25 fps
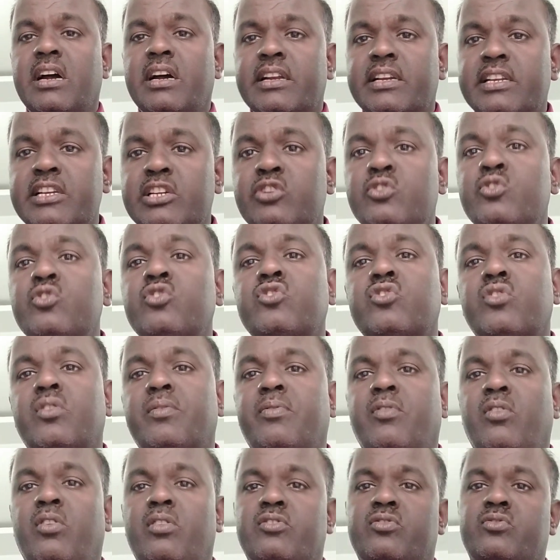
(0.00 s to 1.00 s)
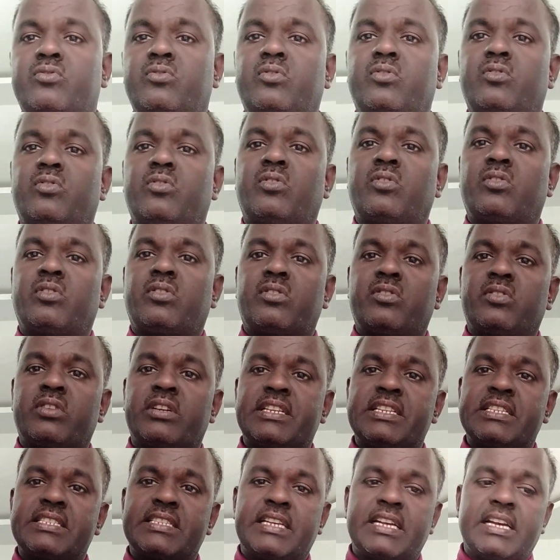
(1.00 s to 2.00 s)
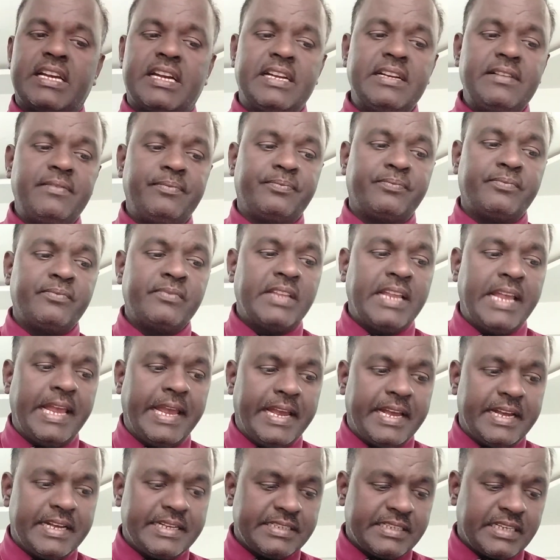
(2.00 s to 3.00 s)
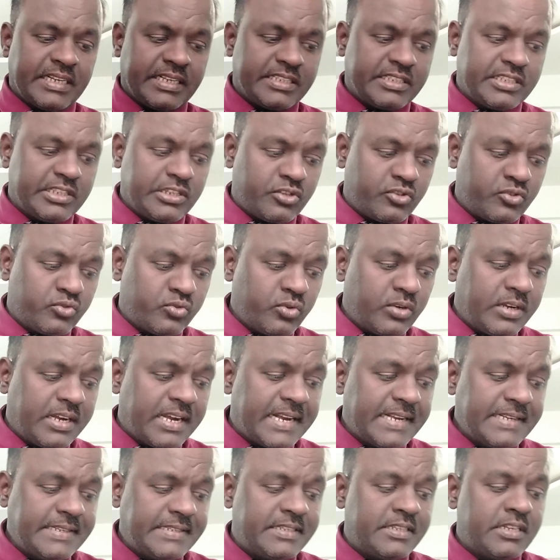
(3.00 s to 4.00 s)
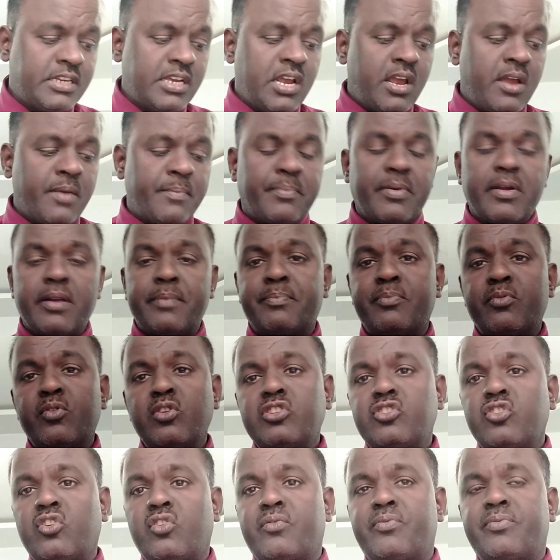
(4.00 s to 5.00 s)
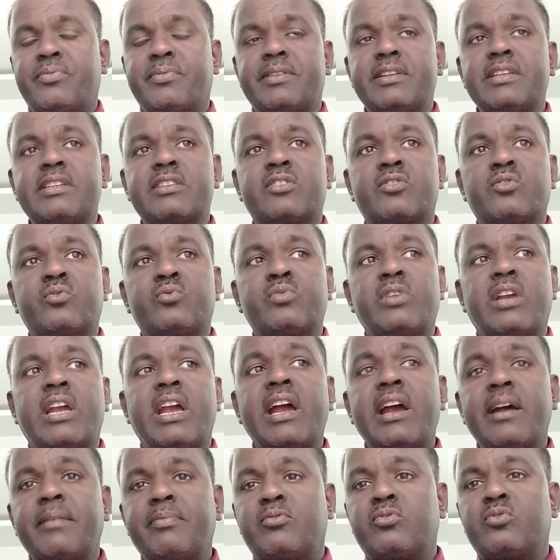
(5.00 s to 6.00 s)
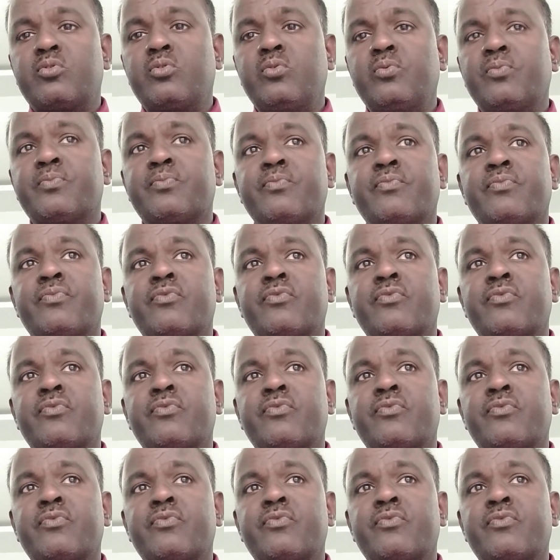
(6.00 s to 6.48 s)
reduce of also risk and hazards. So guys, purpose of risk, we have to